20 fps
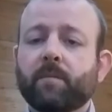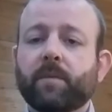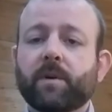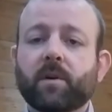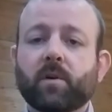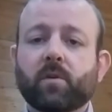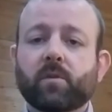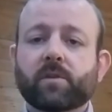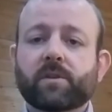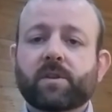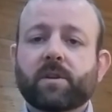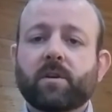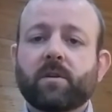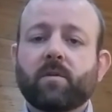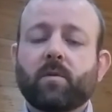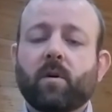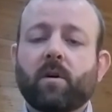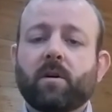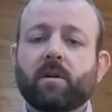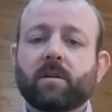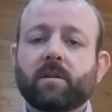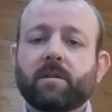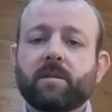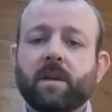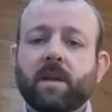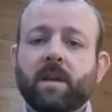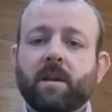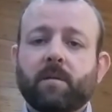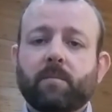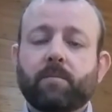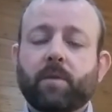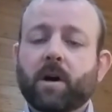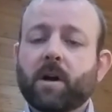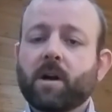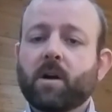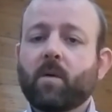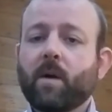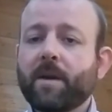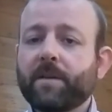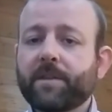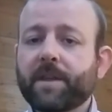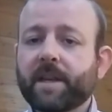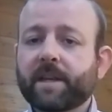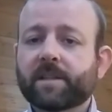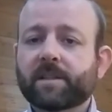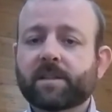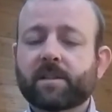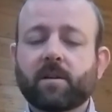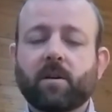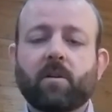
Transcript: but also on bioethics,